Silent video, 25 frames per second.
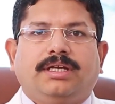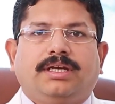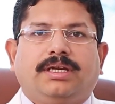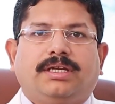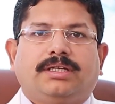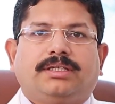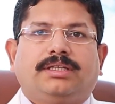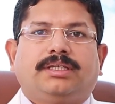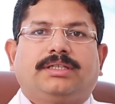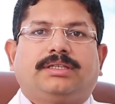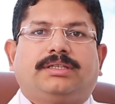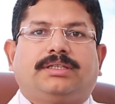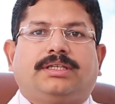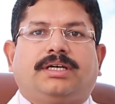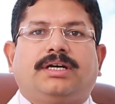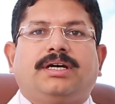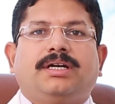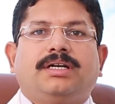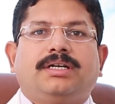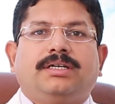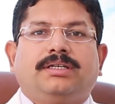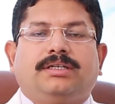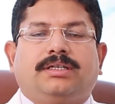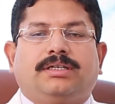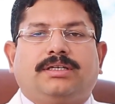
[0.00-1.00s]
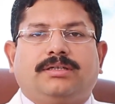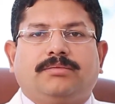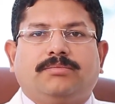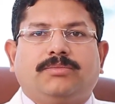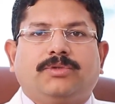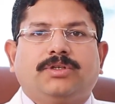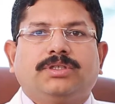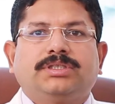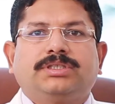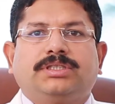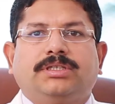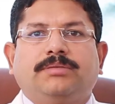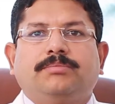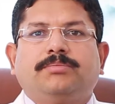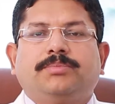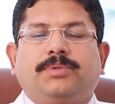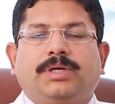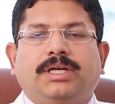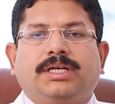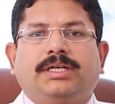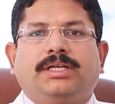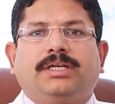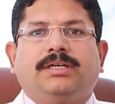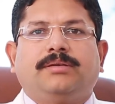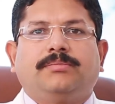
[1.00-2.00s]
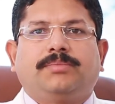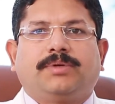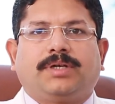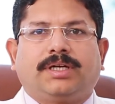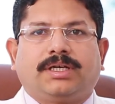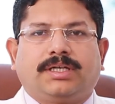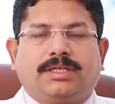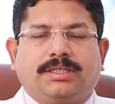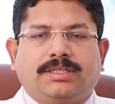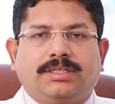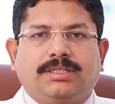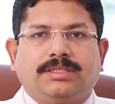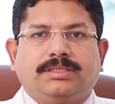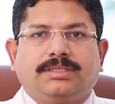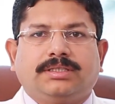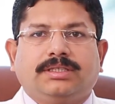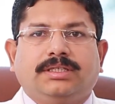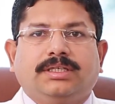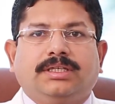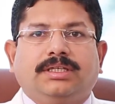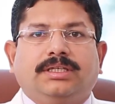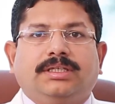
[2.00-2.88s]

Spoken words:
And the third and most important part is